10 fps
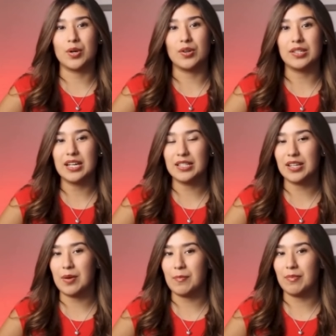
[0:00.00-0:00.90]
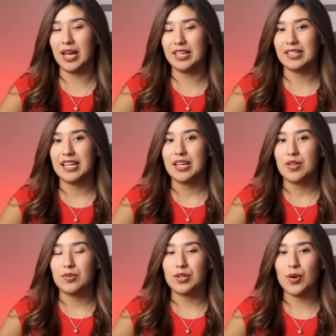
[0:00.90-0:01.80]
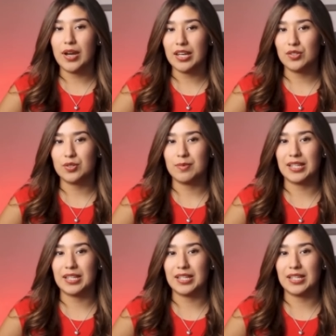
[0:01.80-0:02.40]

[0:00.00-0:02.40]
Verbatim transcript: process might take a few extra